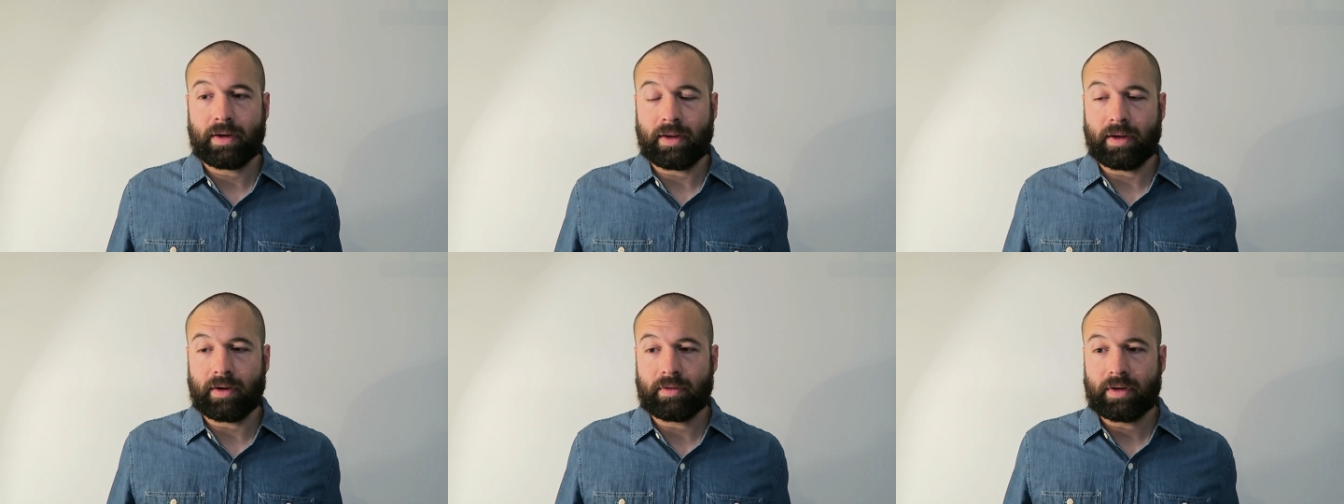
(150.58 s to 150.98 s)

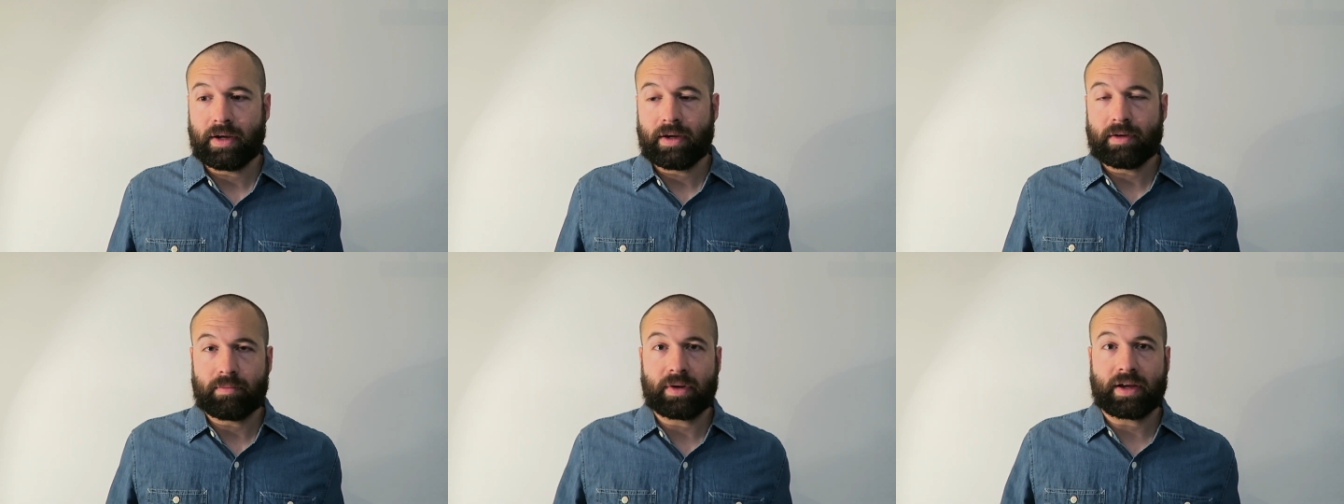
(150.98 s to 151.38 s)
you know,
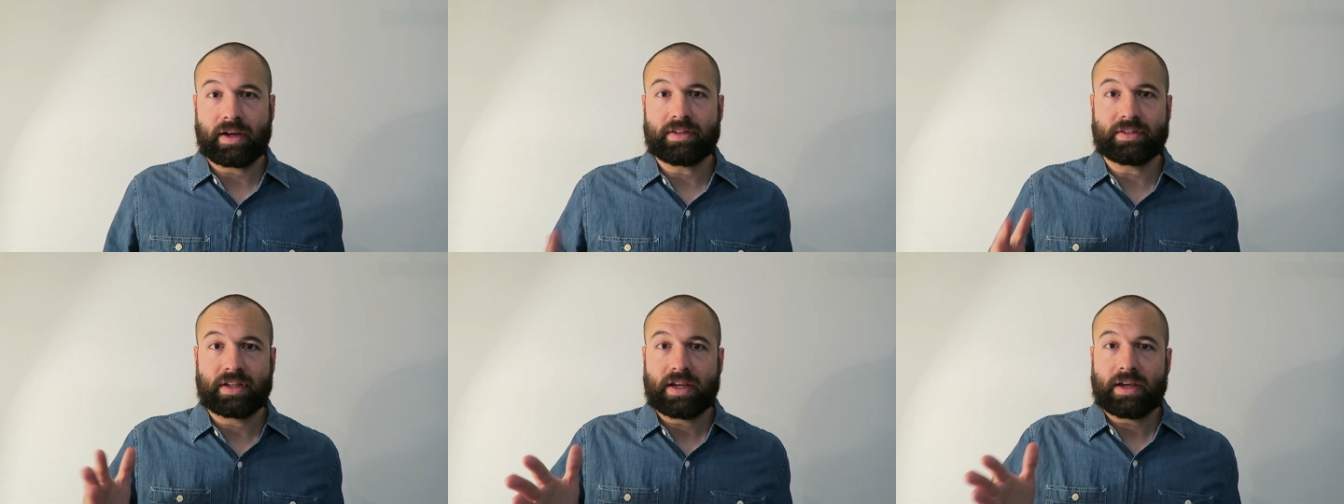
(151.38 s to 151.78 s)

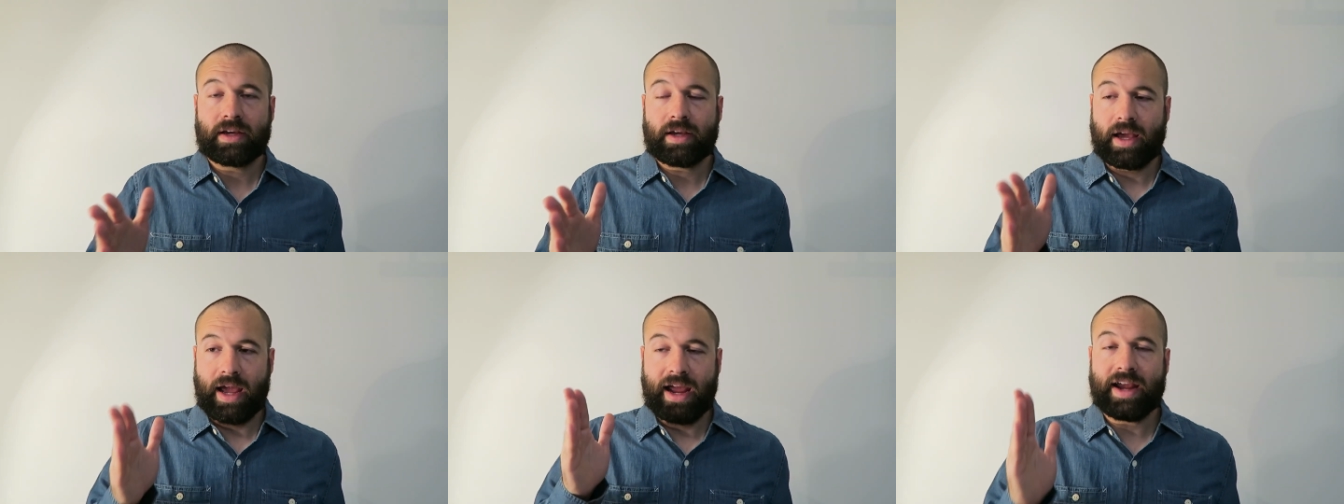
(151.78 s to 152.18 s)
because
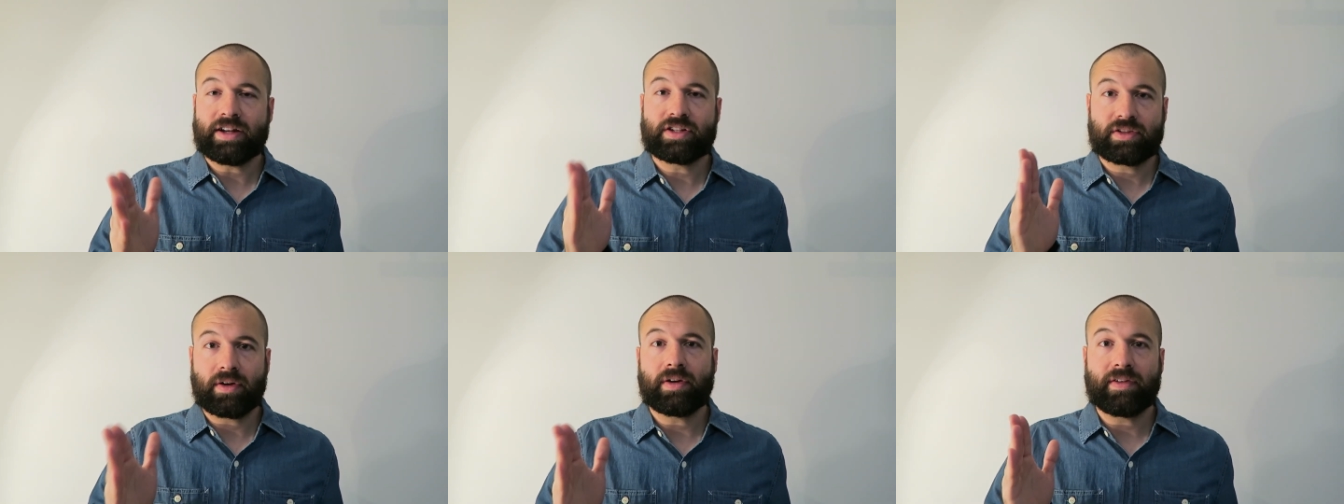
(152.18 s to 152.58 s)

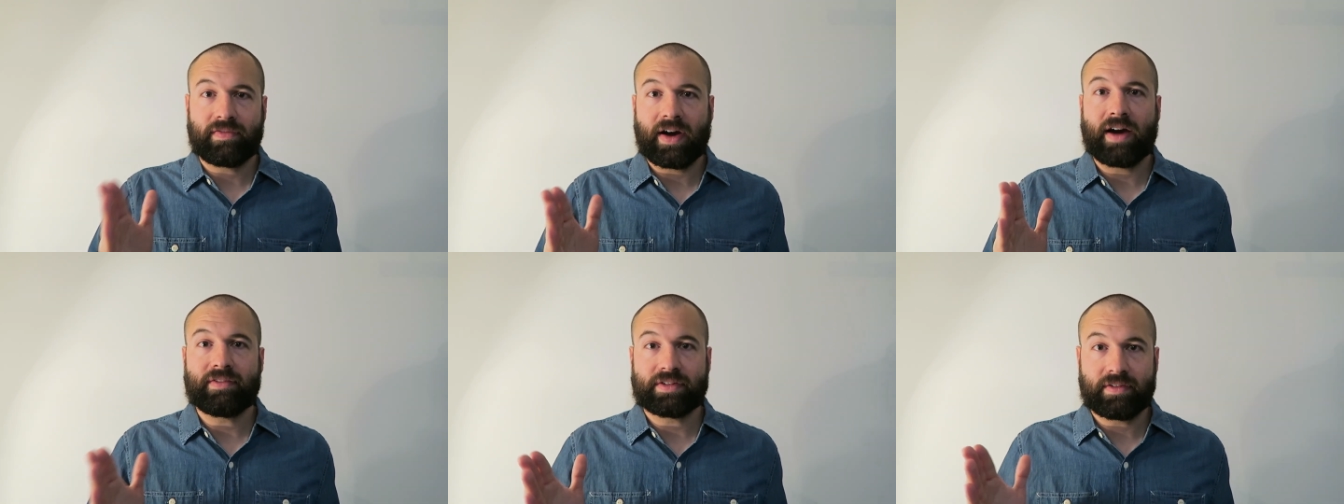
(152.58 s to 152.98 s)
age
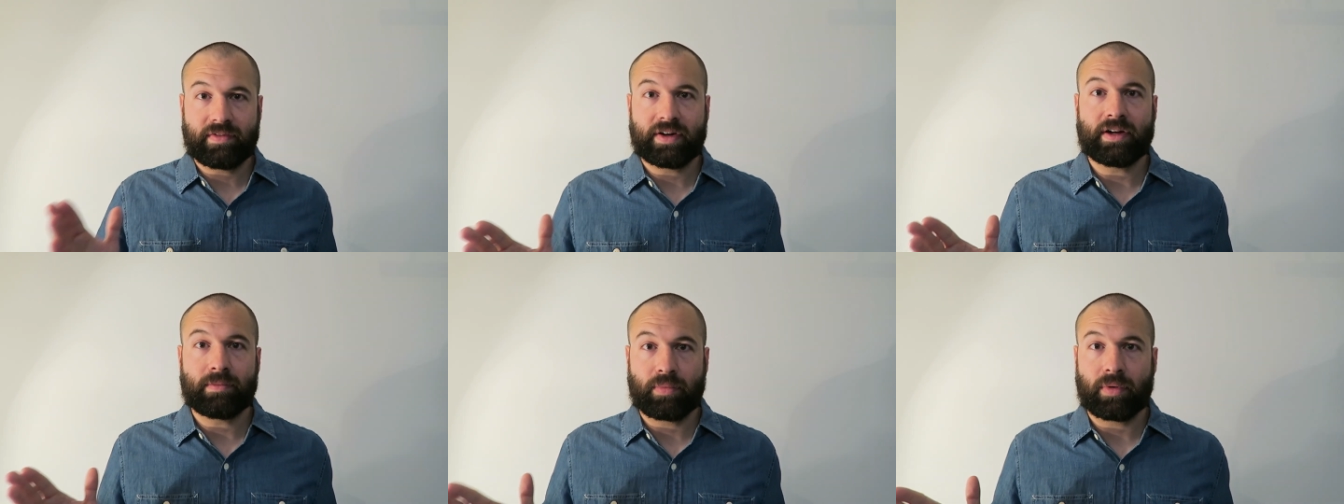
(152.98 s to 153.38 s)
35 is a
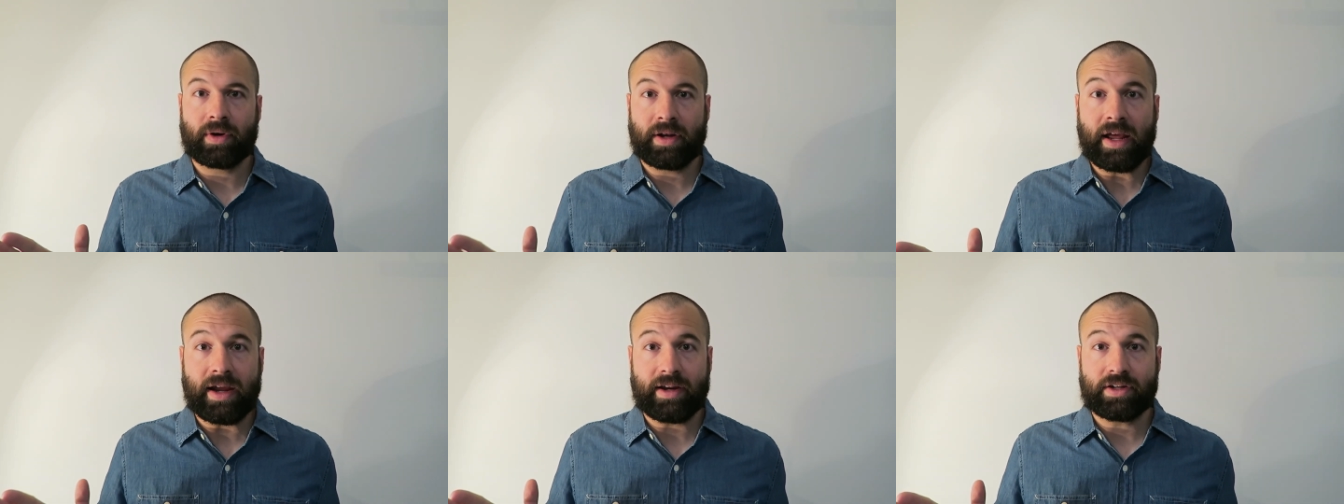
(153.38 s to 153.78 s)
very
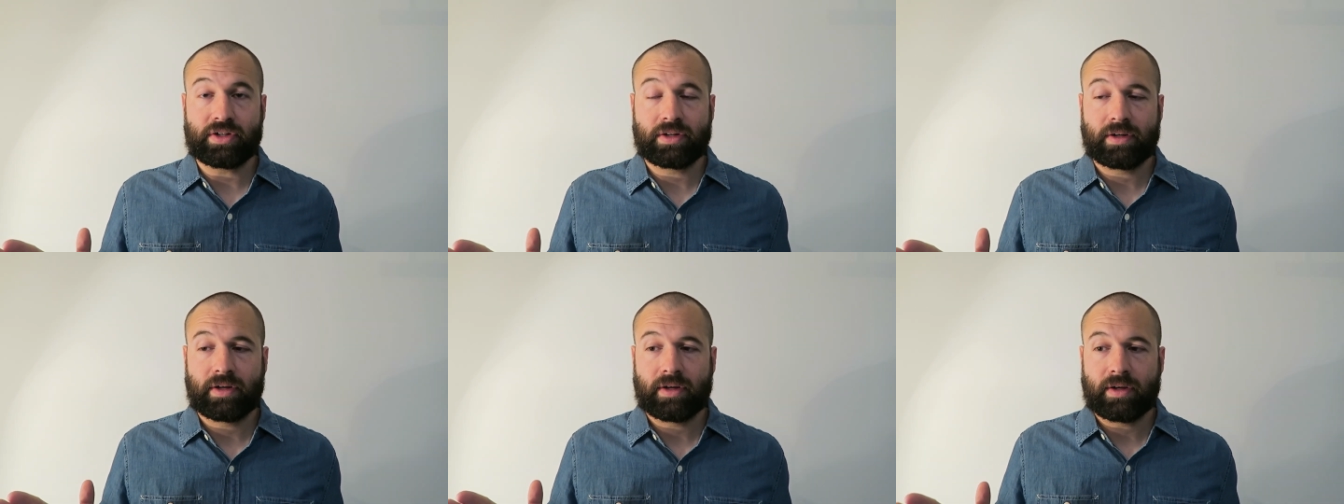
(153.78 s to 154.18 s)
important age.